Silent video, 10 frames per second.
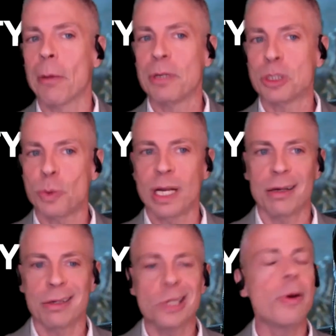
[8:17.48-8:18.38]
between an
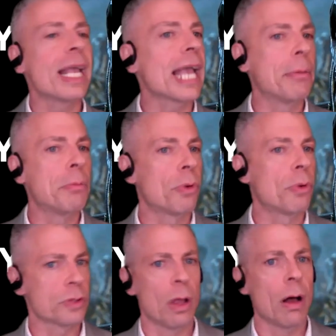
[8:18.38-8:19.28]
earthquake and
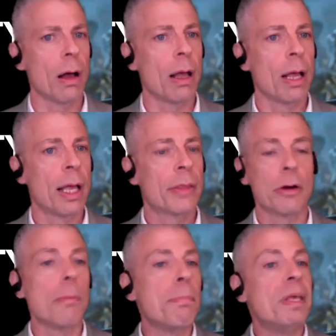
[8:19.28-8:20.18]
Moore's law. They're
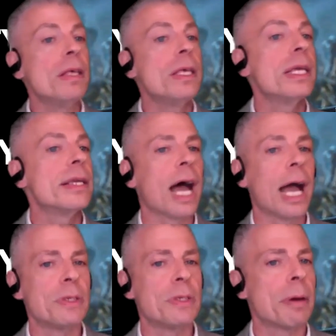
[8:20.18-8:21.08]
a billion
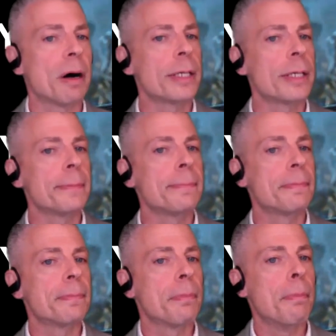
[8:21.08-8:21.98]
times apart.
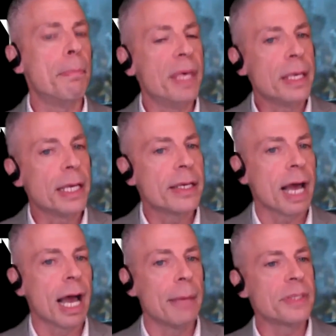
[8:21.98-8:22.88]
Billion
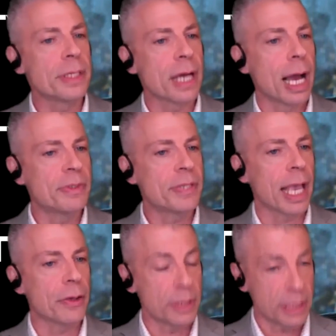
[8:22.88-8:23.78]
times the timescale.
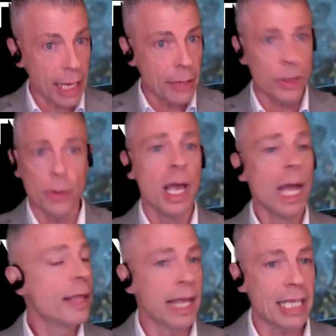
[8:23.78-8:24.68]
So it tells you
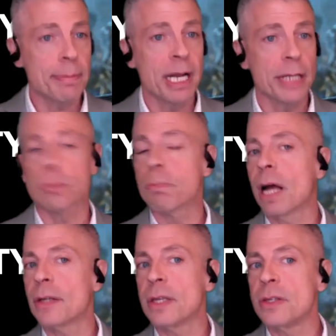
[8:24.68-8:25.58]
that exponential
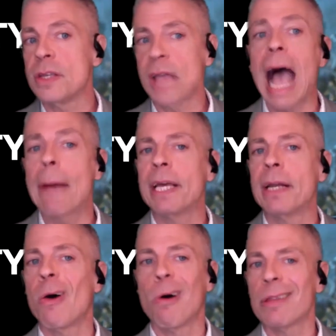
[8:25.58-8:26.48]
processes happen
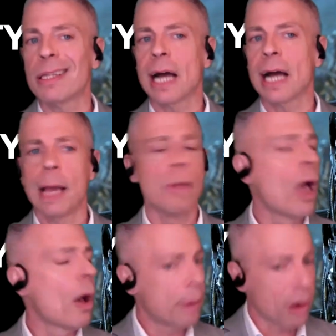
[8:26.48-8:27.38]
all the time,
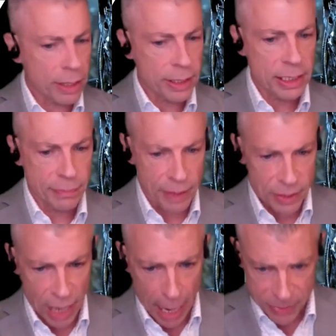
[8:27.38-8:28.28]
but on different
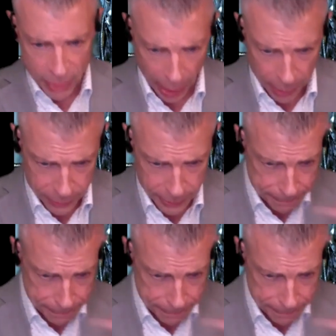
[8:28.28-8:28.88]
timescales.